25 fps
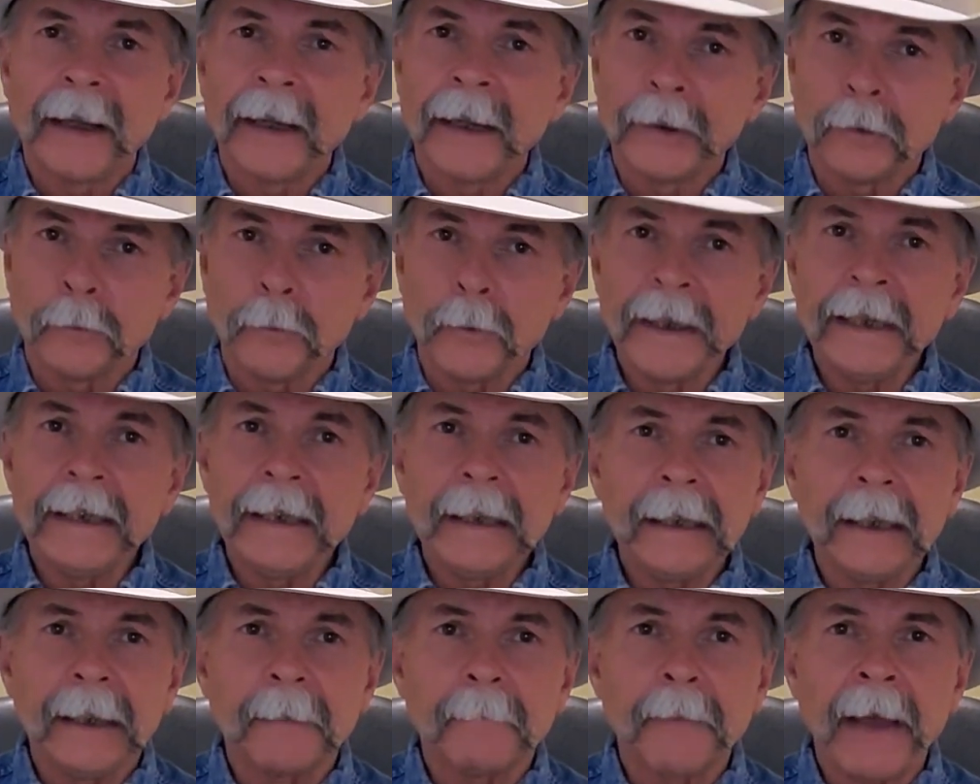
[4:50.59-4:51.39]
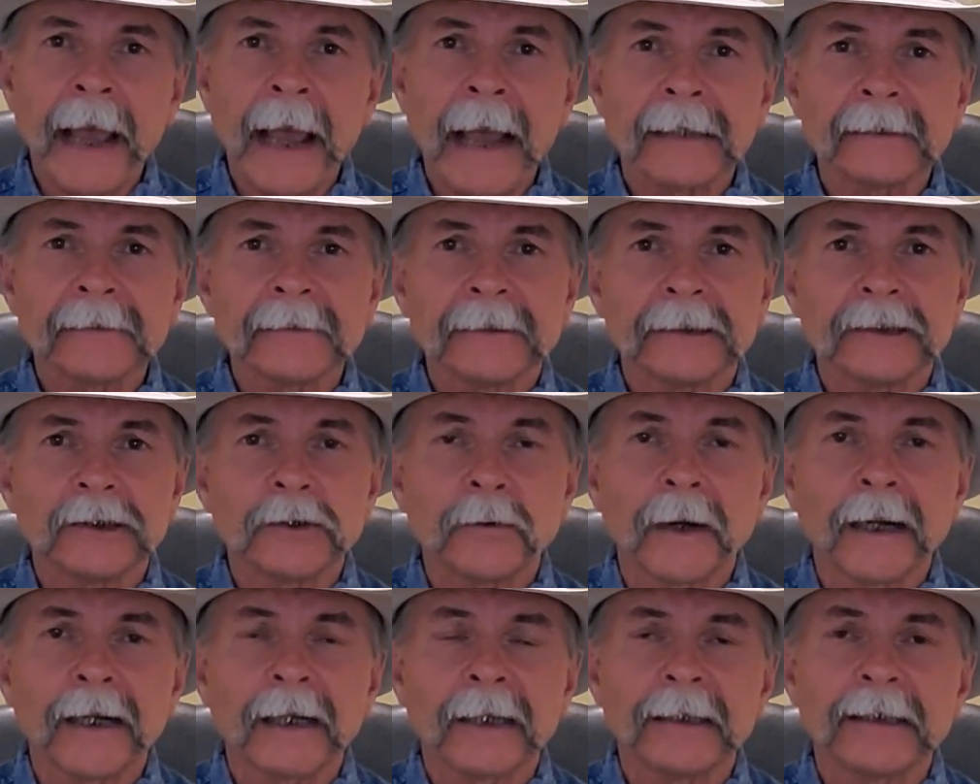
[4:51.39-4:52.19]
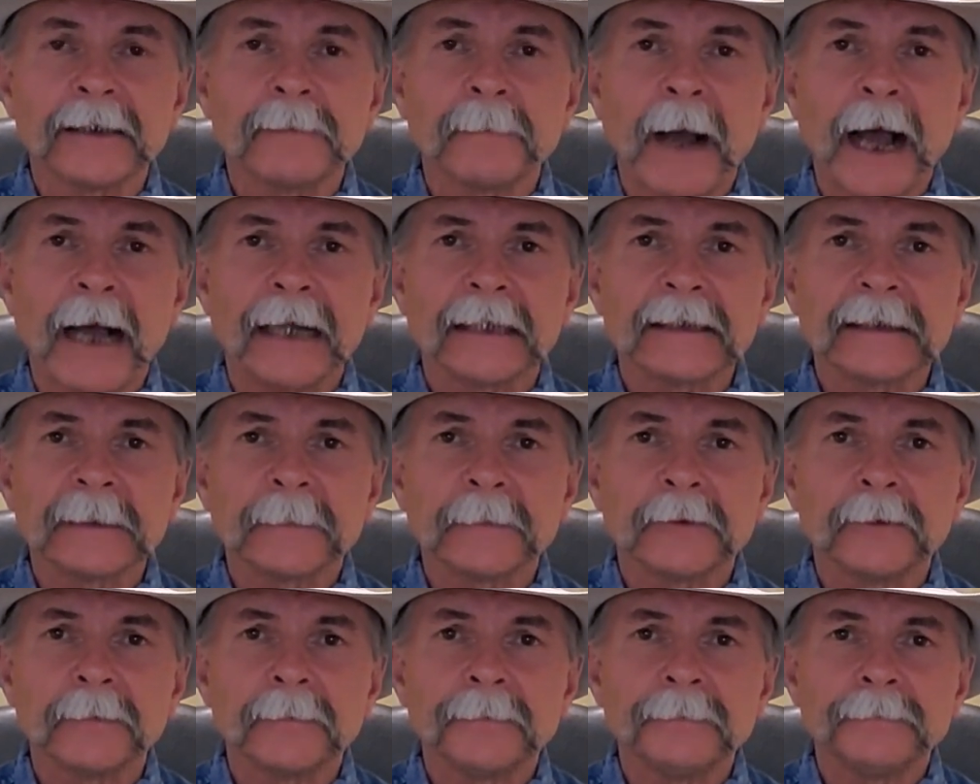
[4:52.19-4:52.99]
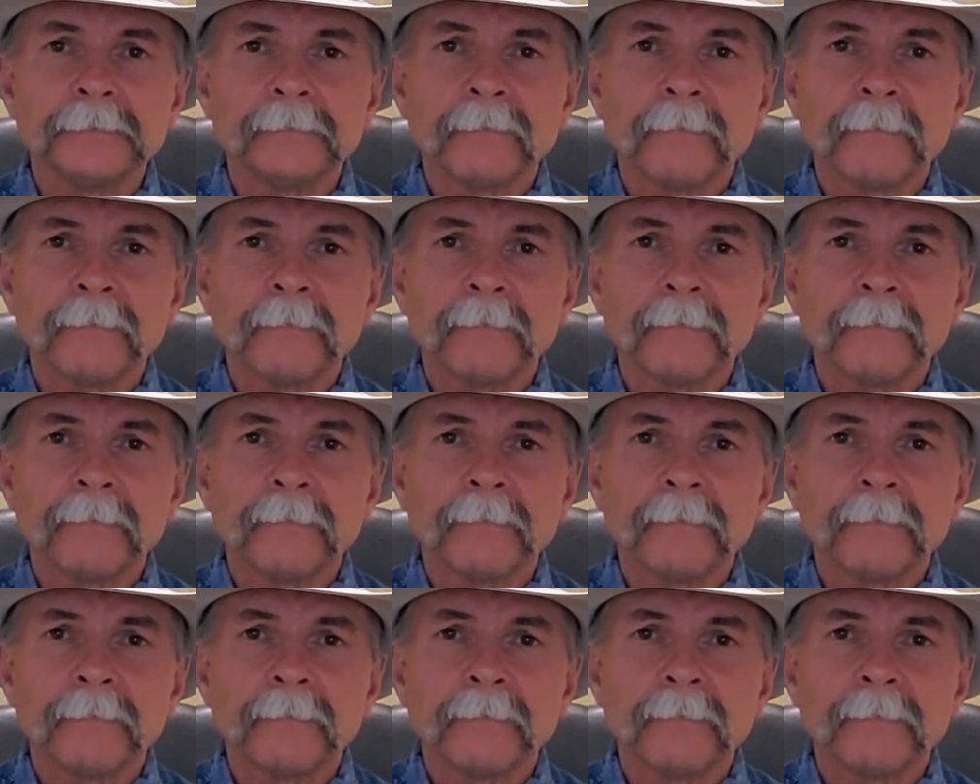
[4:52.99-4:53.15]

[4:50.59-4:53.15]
and we need it passed as quickly as possible.